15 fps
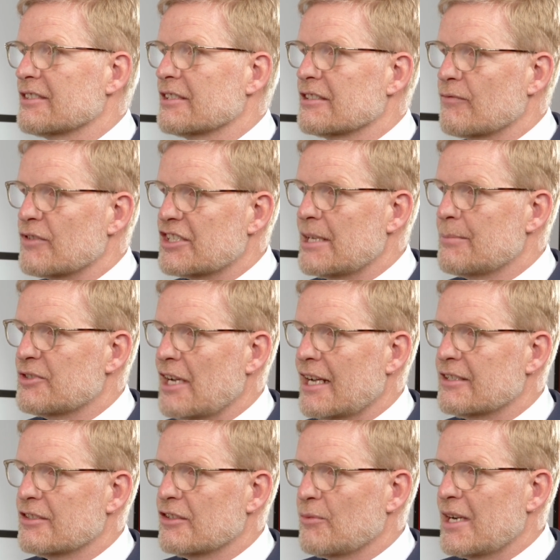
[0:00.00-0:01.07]
It's a regime
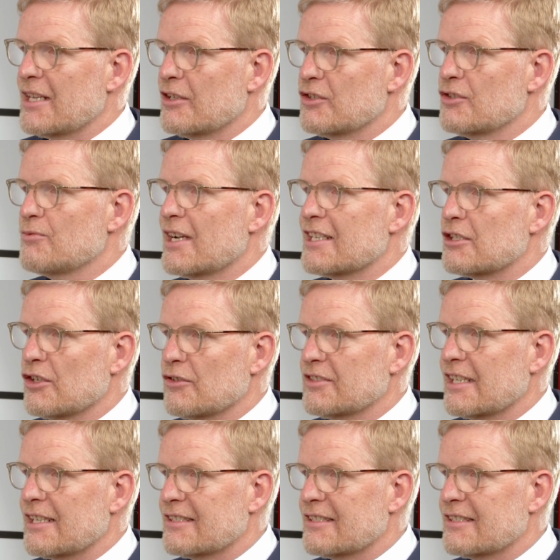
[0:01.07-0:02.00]
change in the way the US looks at